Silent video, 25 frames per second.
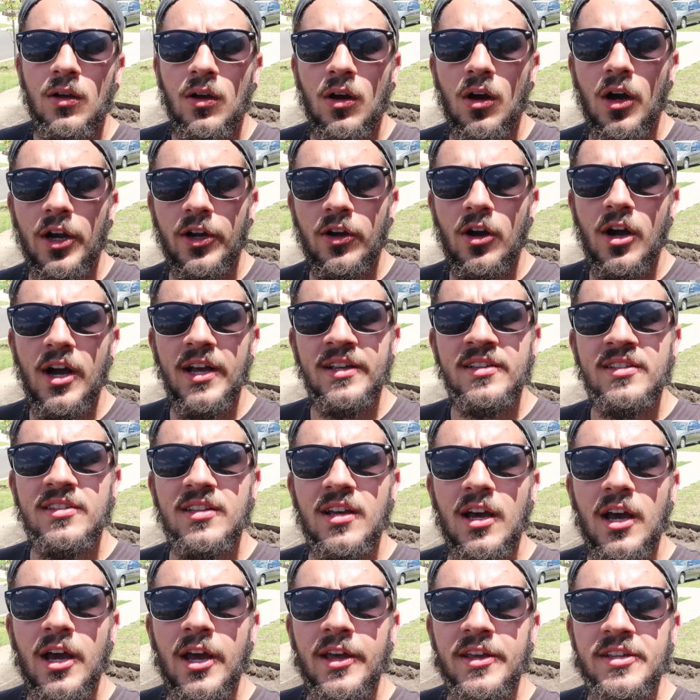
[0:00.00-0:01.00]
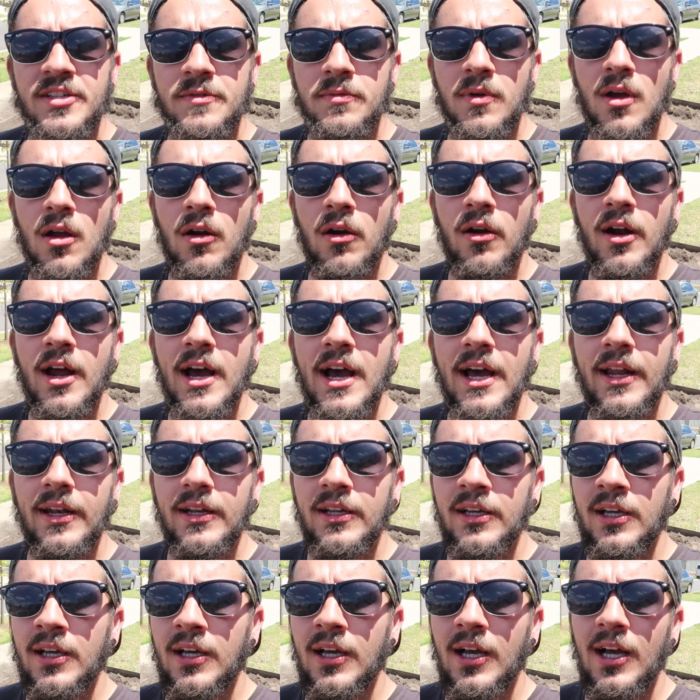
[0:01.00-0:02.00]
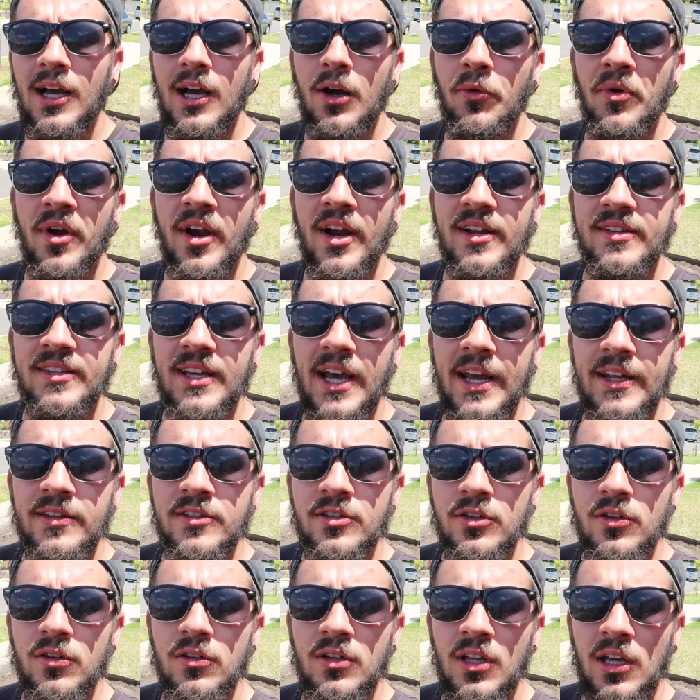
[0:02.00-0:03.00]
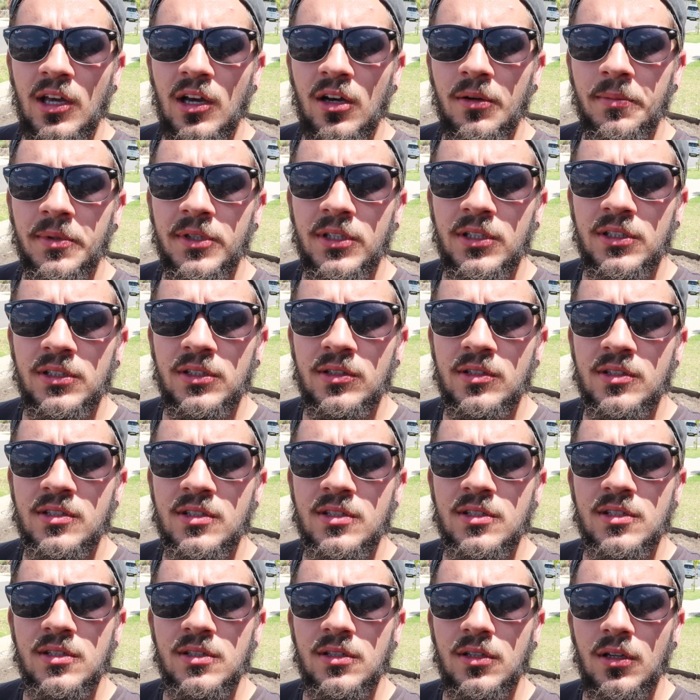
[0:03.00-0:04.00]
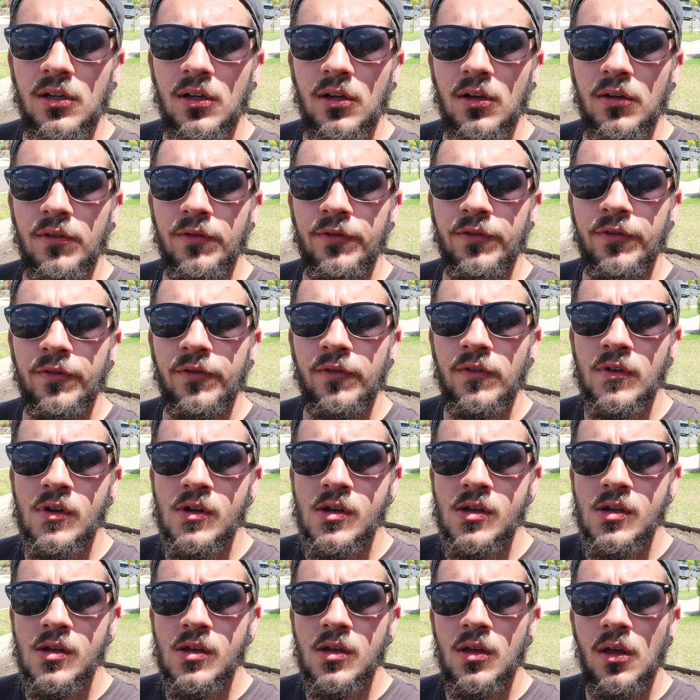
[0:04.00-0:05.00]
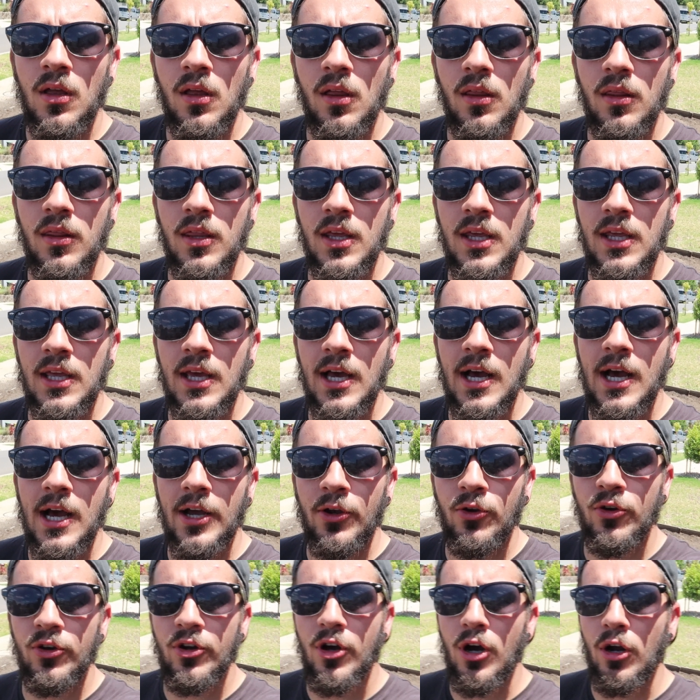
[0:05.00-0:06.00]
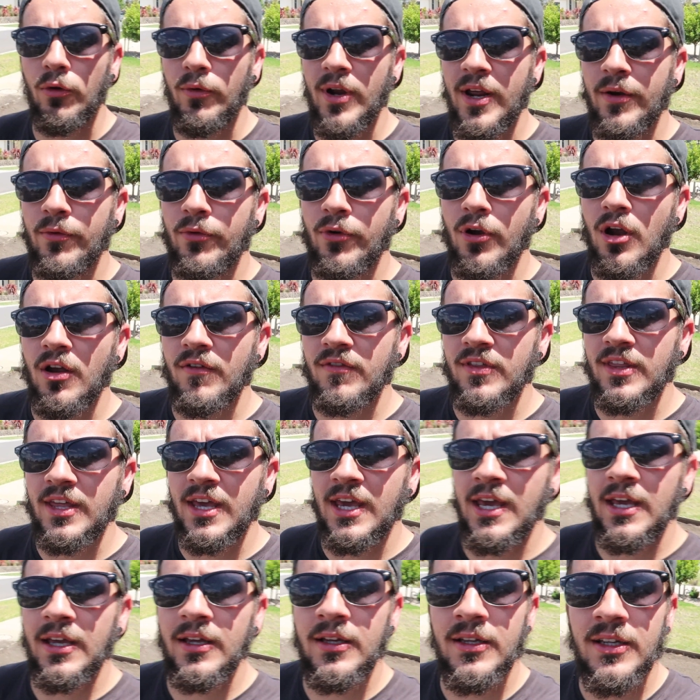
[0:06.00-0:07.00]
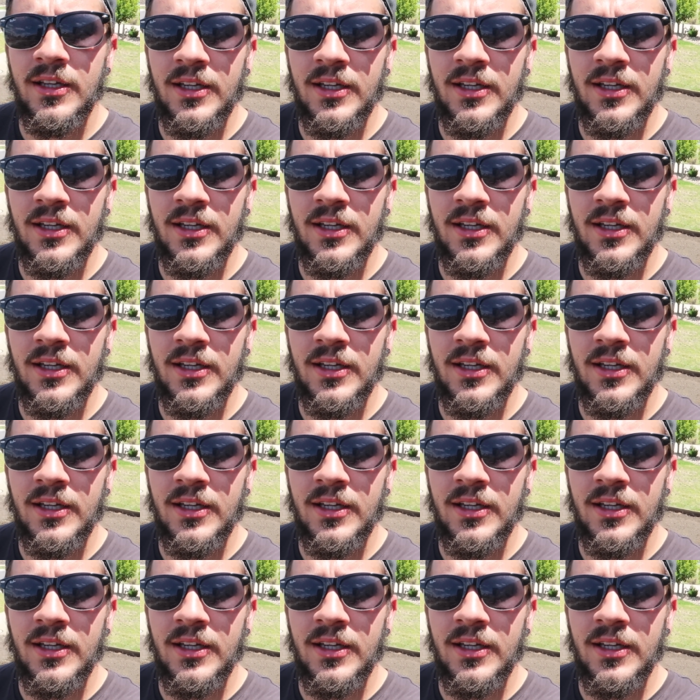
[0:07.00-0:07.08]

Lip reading: Alright guys, so this is where we're at. We're at day 2 now because of the good old red roo over there